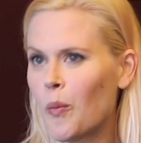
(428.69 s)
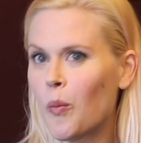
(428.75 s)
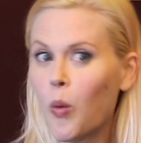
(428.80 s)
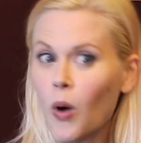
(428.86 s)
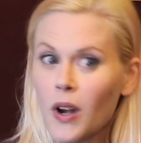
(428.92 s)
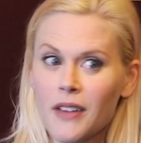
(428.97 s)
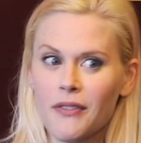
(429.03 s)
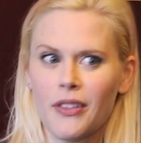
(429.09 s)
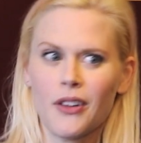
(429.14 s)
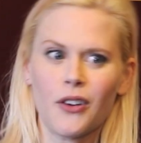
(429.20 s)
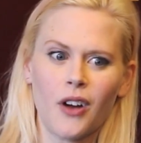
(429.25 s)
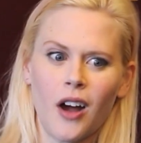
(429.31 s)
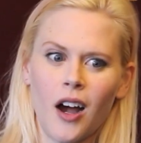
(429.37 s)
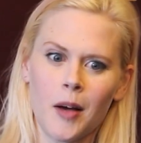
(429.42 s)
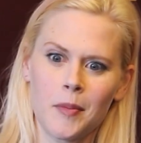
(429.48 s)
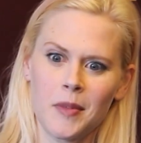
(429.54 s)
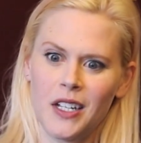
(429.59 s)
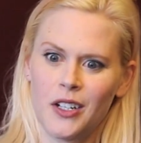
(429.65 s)
What if they're
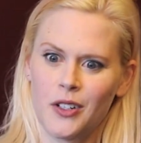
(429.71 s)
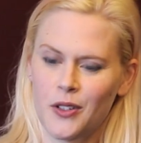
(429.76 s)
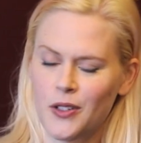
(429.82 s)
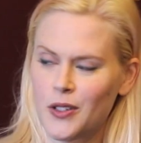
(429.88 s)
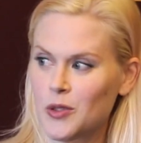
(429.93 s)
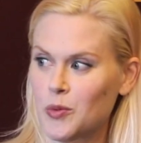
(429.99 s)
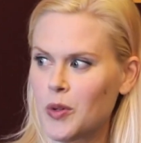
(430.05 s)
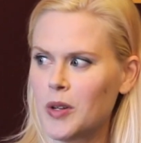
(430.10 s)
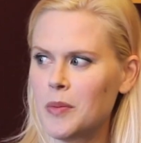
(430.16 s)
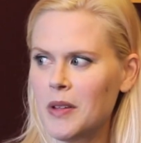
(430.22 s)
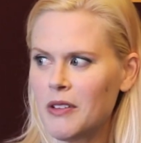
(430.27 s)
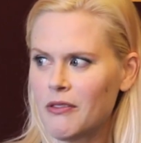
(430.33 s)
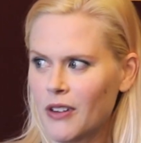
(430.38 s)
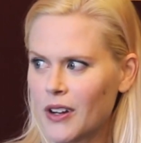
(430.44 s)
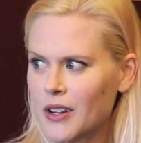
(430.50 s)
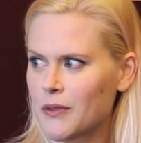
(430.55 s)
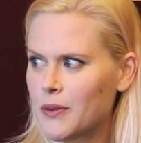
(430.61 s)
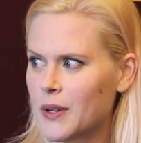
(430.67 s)
comedy nerds? Wouldn't it be
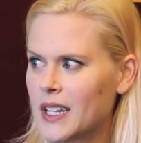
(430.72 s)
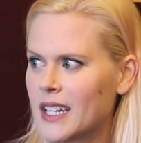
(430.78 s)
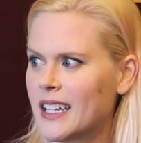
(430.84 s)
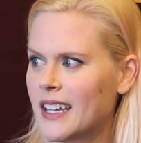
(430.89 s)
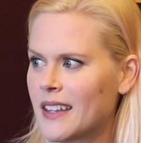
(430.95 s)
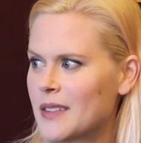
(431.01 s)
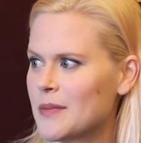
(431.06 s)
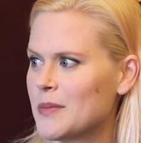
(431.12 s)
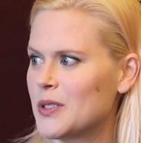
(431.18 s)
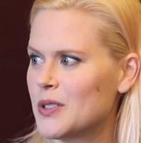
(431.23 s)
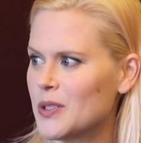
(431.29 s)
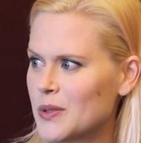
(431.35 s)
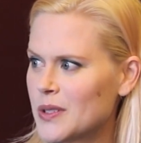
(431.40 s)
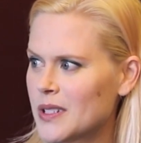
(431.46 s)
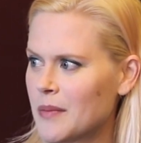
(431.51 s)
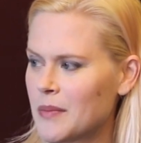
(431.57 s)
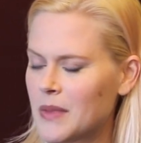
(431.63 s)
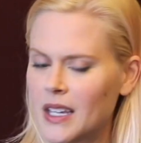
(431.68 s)
fun if we could get them to do
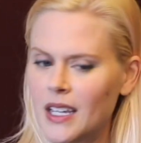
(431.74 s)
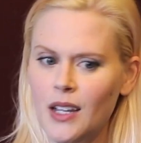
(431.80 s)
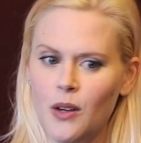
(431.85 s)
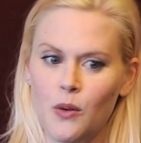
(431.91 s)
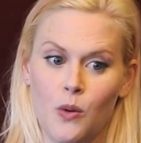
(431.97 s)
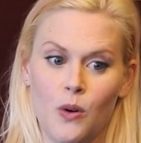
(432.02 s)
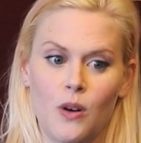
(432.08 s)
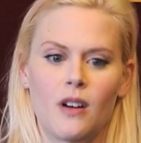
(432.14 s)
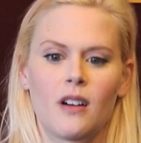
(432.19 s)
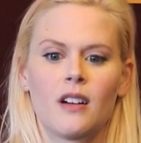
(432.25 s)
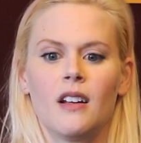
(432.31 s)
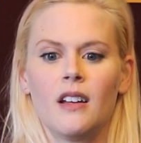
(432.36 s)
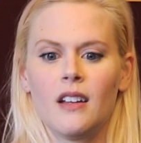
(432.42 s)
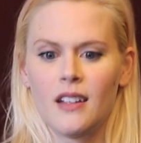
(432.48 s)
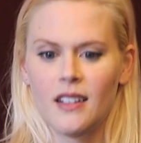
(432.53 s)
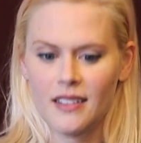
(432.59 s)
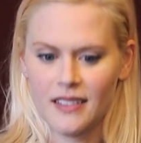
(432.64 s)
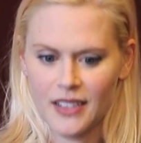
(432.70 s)
something? Or,
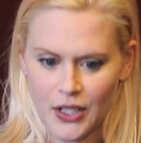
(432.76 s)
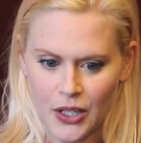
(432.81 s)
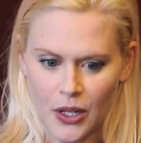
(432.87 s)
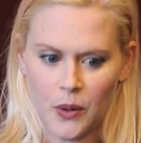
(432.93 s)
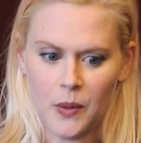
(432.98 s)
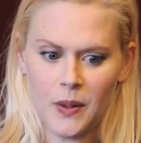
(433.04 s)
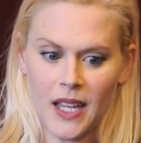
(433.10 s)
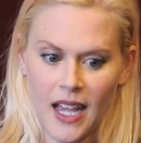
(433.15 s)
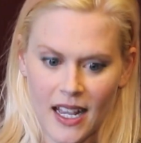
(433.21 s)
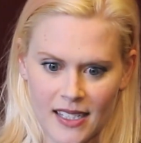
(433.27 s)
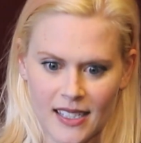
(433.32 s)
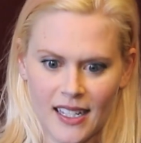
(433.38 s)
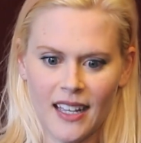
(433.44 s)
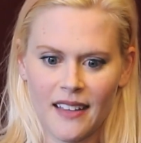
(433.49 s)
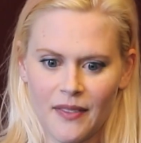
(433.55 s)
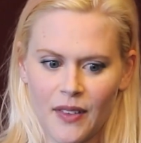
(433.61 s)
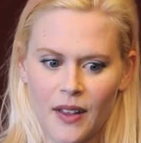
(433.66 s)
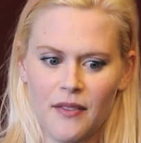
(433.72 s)
you know, yes,
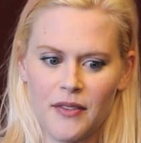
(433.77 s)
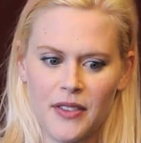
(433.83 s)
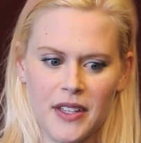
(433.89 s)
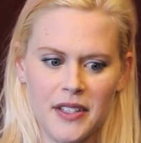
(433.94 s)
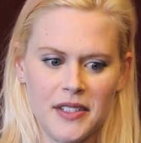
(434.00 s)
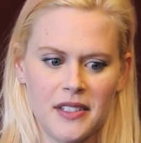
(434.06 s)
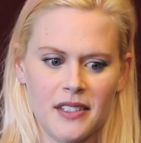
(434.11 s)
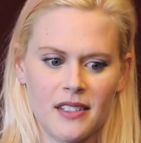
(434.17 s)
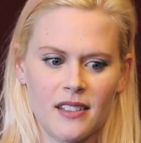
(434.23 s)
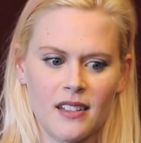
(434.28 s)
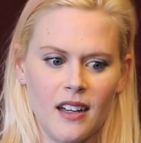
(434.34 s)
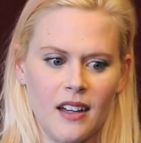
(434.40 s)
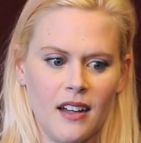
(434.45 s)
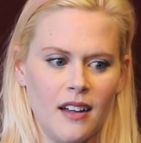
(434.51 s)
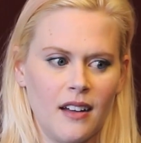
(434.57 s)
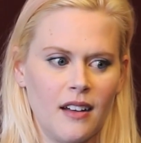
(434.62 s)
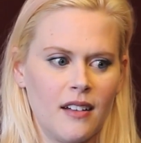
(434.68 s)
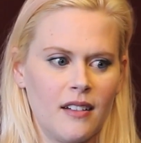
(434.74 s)
I love this
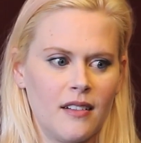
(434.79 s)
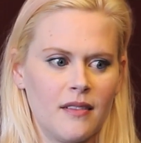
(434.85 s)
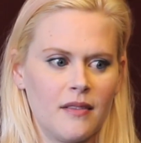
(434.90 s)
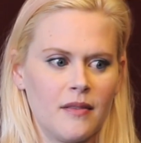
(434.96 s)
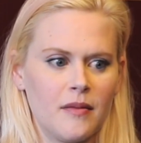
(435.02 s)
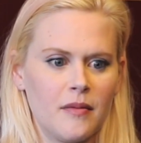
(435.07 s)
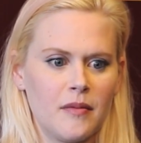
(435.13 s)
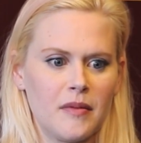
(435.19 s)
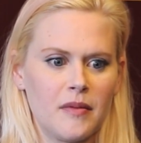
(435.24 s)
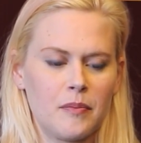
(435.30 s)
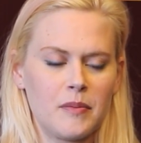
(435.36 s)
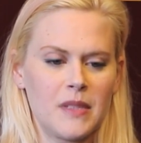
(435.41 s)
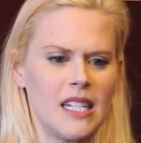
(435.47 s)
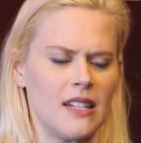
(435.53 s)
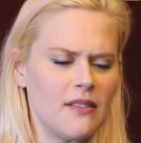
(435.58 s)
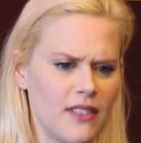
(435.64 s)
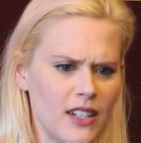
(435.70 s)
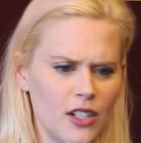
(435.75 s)

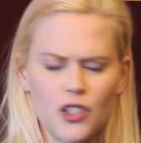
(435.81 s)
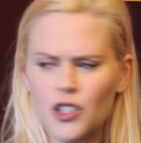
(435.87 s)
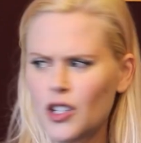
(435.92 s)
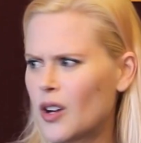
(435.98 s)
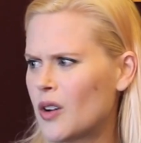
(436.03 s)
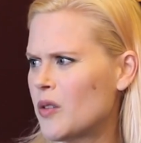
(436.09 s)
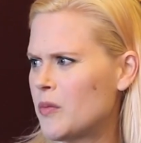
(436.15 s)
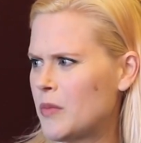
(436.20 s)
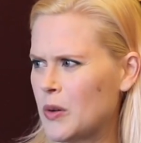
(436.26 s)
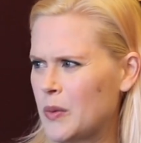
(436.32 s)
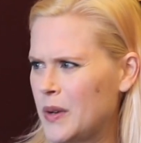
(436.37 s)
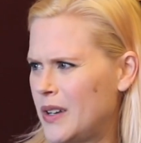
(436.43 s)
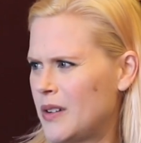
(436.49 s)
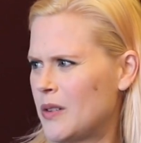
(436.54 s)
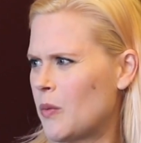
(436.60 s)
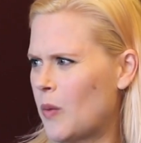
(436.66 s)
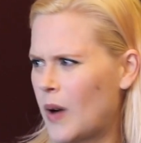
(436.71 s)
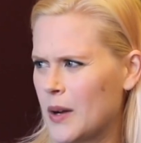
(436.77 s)
TV show, but we
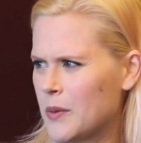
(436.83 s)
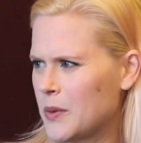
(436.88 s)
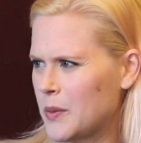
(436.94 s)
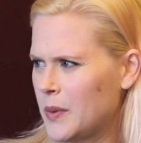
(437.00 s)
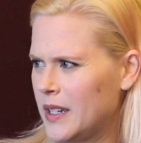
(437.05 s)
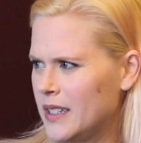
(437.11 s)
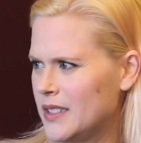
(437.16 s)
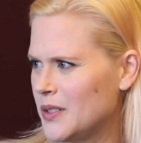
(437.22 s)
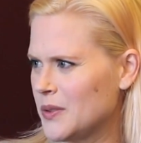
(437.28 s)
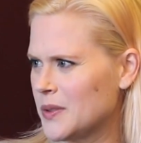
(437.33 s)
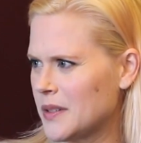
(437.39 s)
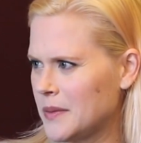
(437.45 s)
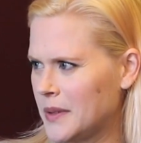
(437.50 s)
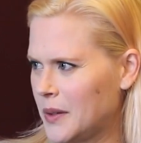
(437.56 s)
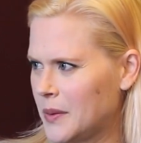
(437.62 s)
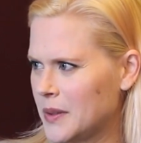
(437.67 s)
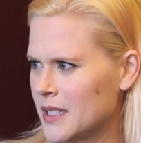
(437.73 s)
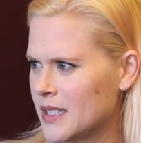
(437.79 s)
don't, why would we do
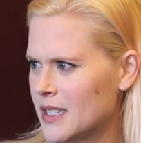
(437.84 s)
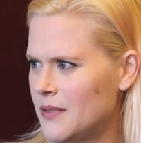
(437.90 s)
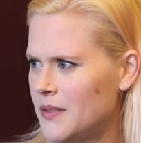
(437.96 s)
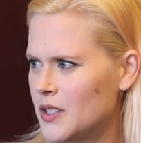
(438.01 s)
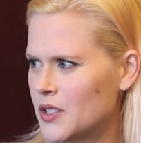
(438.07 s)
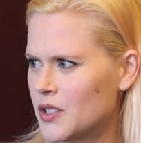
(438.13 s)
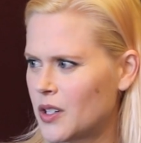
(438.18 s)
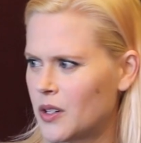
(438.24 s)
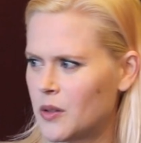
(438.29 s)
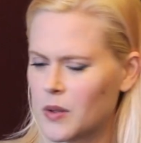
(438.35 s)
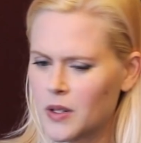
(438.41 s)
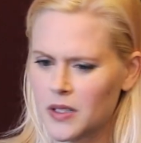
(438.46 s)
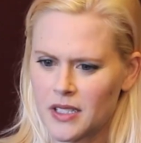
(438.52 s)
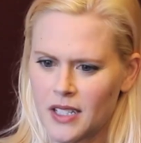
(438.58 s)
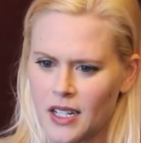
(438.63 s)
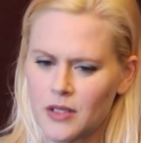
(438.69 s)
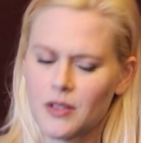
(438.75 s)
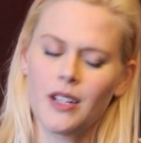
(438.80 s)
something with a TV show or a sketch?